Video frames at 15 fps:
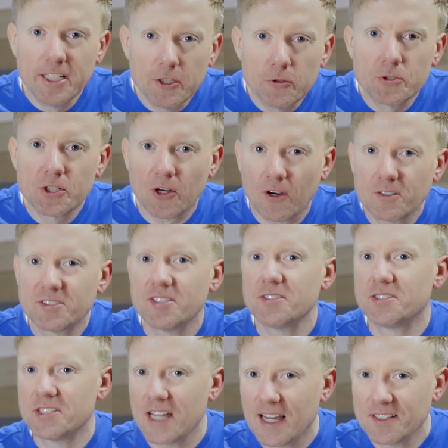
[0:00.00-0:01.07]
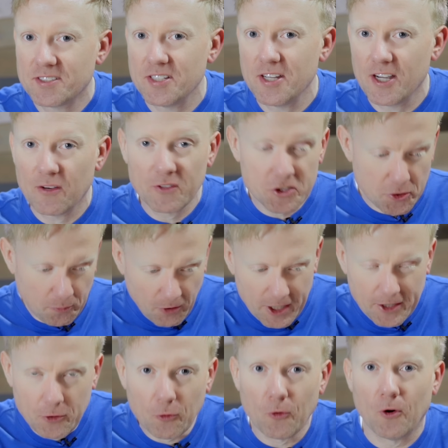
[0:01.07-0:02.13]
new charts and stats in here, which are
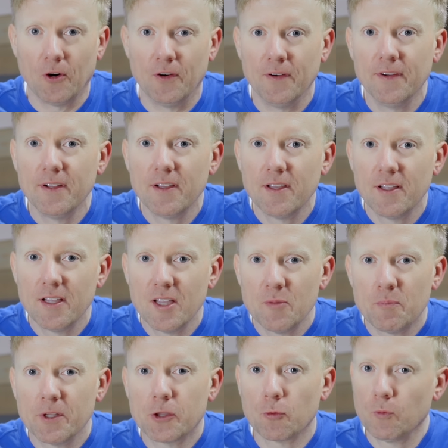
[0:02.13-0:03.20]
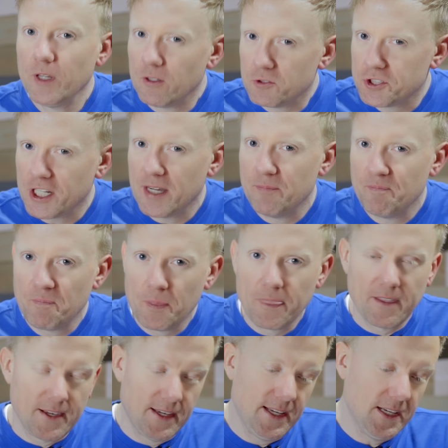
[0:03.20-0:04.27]
pretty cool. But the real gem
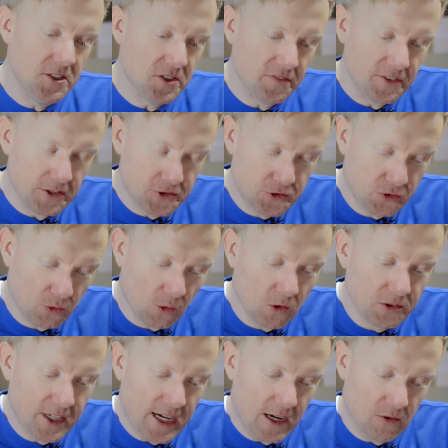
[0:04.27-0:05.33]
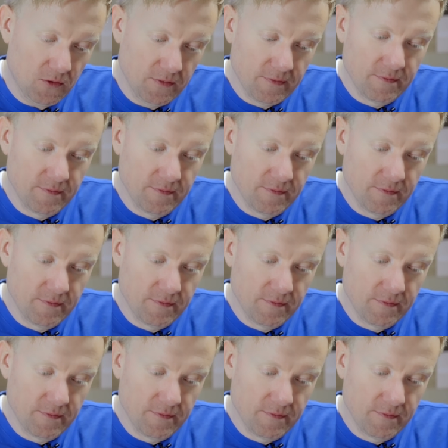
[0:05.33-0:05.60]
is if you scroll down